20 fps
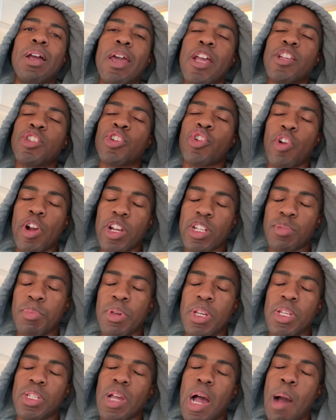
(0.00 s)
It's
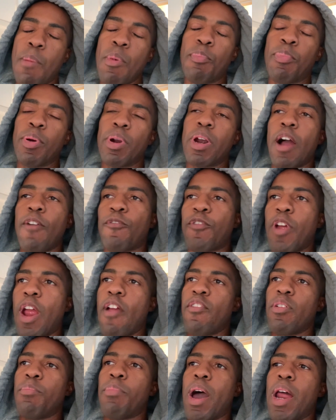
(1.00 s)
Christmas. I'm gonna put it out for
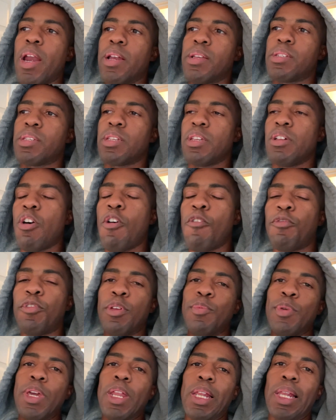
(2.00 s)
everybody to see.
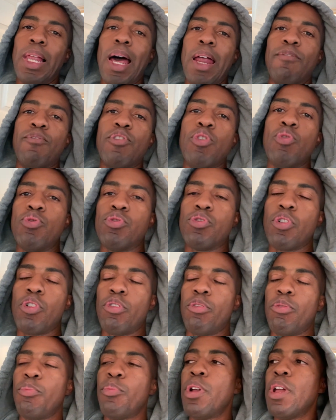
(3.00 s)
Hopefully, we get a lot of views
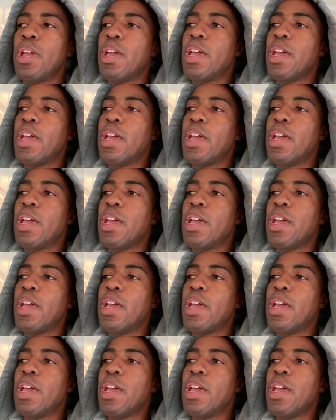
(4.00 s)
on them.